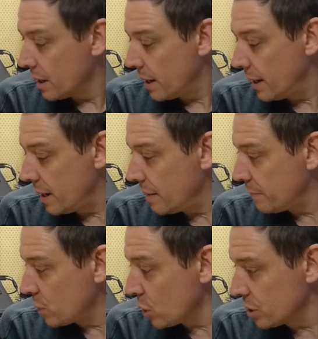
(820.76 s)

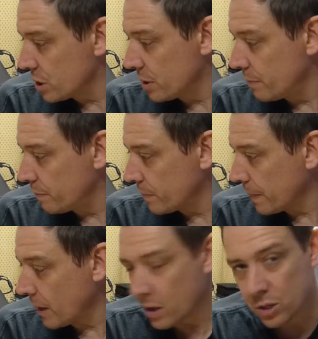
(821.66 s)
Um, good.
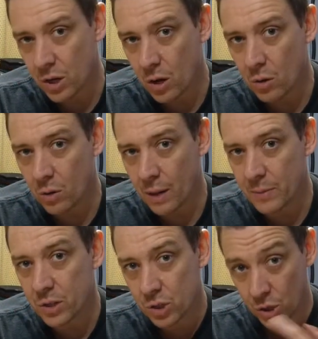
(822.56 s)
So let
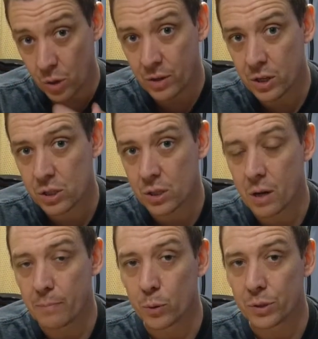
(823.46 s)
me just show that it's
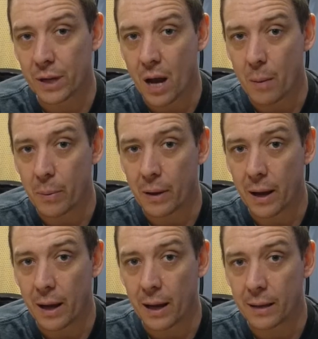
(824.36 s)
uh, booting up
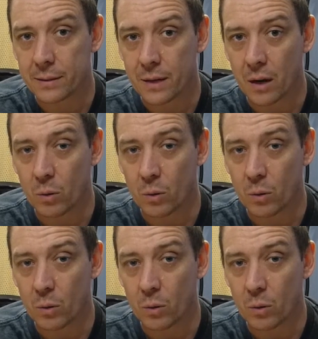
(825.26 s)
and uh,